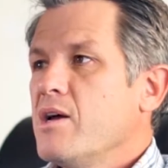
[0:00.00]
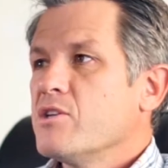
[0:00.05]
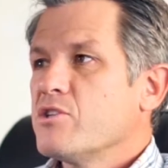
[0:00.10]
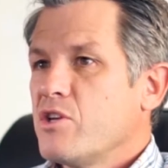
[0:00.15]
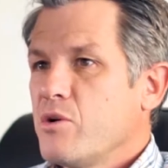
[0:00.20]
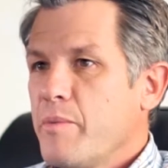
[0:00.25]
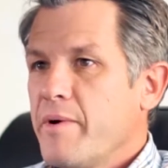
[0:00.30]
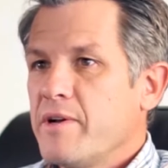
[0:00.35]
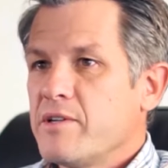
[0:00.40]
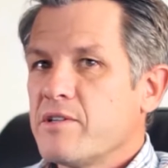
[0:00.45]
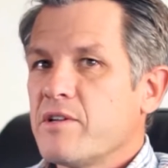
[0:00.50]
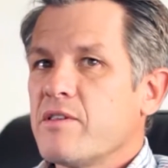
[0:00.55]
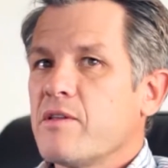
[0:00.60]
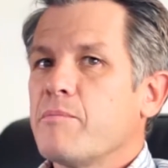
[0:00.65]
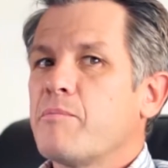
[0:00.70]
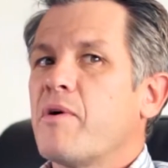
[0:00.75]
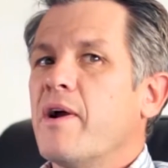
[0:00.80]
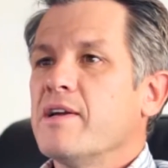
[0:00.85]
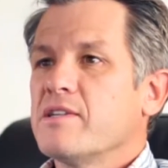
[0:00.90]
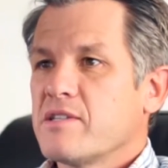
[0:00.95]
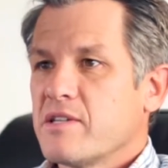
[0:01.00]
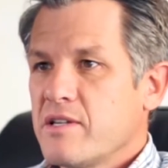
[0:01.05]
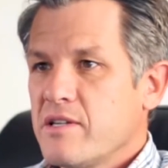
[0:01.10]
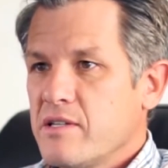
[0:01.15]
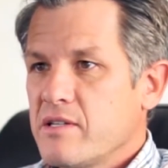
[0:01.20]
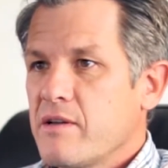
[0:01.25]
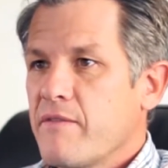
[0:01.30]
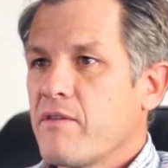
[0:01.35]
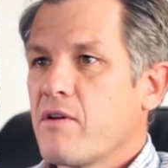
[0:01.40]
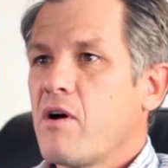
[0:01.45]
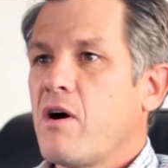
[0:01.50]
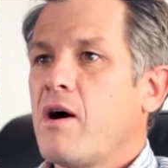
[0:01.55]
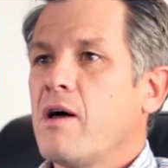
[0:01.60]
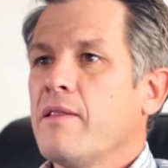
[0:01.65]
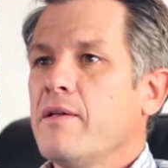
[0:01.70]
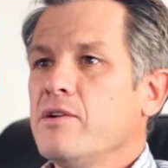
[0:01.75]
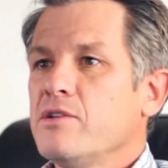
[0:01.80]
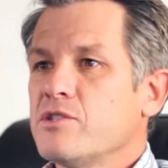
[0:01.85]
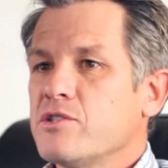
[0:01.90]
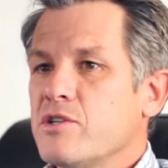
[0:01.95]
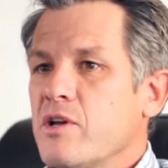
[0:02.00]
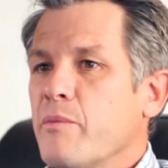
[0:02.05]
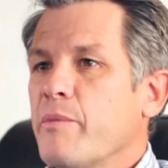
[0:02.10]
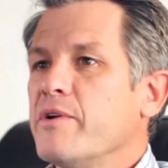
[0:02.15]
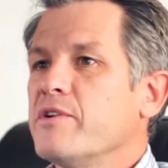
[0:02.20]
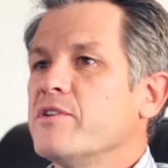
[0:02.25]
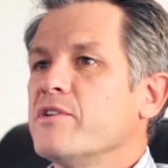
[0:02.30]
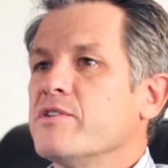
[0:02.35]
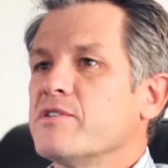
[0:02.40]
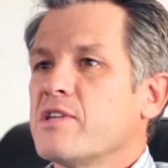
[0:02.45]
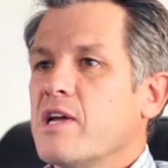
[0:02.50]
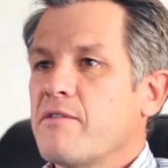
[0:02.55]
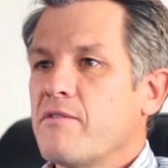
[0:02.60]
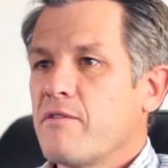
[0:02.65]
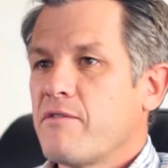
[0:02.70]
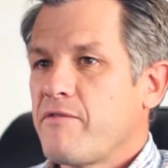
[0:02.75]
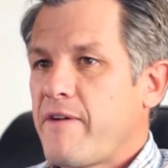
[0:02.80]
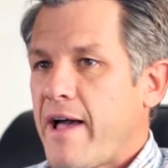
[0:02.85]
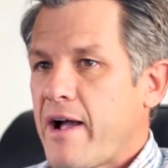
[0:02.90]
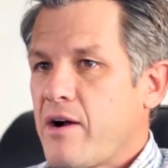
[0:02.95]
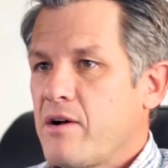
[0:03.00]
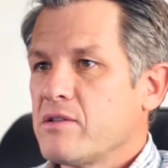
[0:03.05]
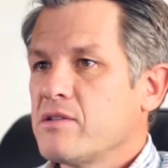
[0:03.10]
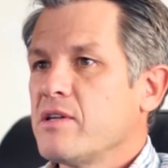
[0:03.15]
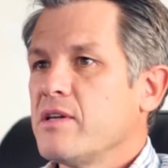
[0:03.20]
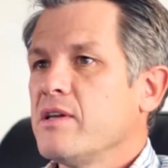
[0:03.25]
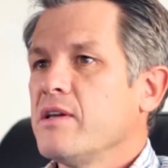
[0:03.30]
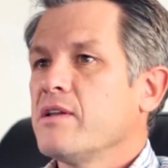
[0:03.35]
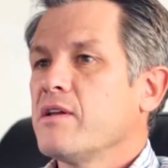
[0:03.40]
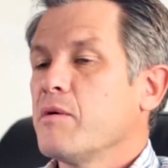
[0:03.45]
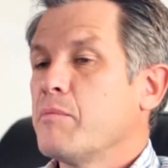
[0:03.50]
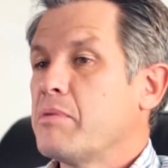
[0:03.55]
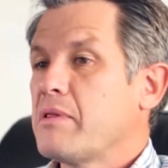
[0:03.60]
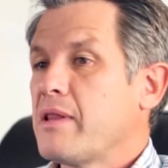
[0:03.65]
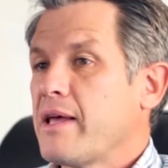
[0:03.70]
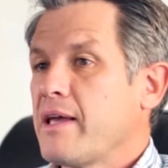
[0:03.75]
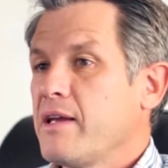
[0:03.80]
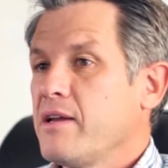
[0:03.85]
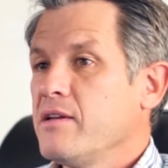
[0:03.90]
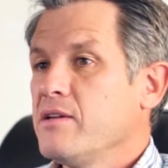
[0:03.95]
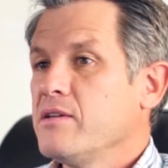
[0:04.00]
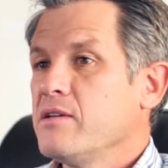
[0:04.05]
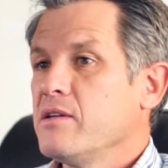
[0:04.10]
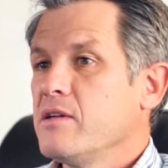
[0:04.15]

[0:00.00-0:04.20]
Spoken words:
She went to the president of the college, went to several faculty and complained.